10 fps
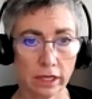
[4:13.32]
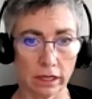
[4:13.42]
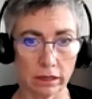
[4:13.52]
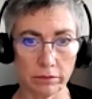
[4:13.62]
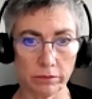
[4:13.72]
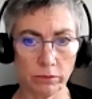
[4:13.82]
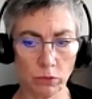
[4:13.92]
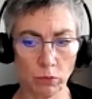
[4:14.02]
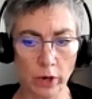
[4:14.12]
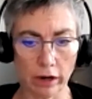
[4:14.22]
um,
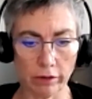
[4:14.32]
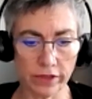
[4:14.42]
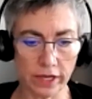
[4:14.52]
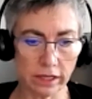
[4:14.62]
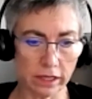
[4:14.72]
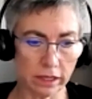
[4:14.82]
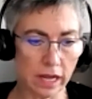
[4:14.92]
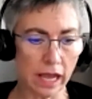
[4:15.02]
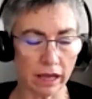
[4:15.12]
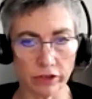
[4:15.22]
where they can
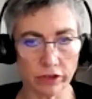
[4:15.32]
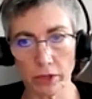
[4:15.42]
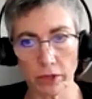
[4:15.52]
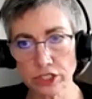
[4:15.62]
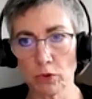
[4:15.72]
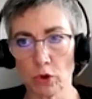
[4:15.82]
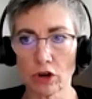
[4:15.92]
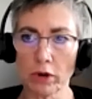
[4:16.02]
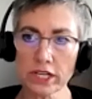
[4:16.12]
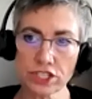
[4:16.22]
have a much more
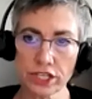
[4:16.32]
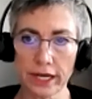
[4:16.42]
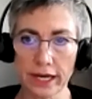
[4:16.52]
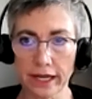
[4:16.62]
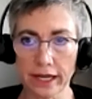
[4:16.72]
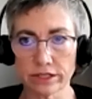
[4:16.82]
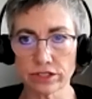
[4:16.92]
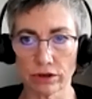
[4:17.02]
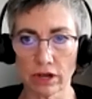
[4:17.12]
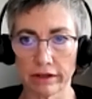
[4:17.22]
question and
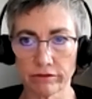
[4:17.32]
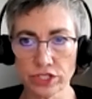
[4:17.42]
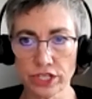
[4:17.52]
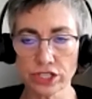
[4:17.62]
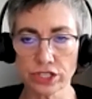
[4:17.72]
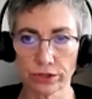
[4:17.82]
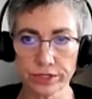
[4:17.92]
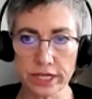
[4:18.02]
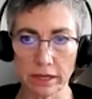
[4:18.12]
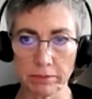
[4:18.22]
answer conversational
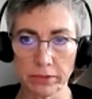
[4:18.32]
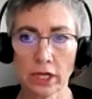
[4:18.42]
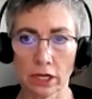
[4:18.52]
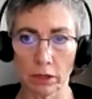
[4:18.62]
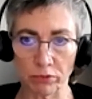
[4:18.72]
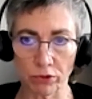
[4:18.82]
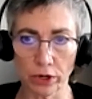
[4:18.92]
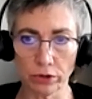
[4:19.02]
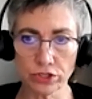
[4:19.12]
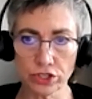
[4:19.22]
type
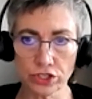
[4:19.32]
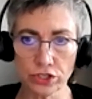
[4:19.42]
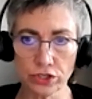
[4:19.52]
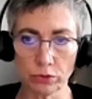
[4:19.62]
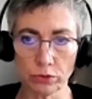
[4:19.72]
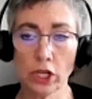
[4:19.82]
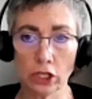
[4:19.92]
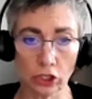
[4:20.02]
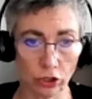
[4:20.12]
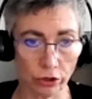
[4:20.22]
approach to
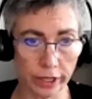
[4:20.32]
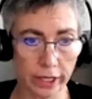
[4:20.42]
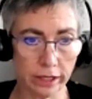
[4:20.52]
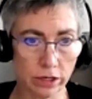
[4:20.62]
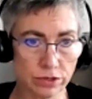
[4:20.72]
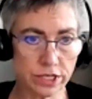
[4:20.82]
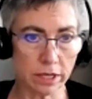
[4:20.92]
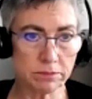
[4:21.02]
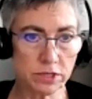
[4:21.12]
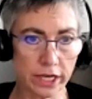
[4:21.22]
learning new
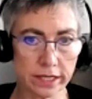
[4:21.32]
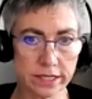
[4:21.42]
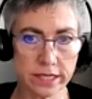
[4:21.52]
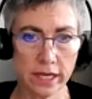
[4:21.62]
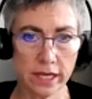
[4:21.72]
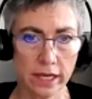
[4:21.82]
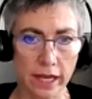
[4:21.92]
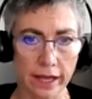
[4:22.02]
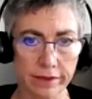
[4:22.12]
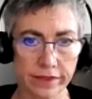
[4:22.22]
subjects.
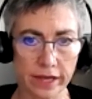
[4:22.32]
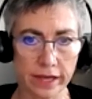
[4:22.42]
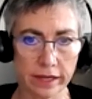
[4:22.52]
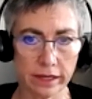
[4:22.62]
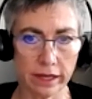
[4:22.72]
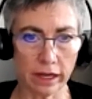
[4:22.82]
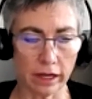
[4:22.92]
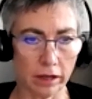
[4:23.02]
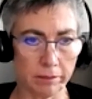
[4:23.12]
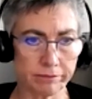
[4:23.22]
And then,
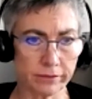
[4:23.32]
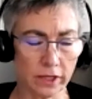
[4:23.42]
um,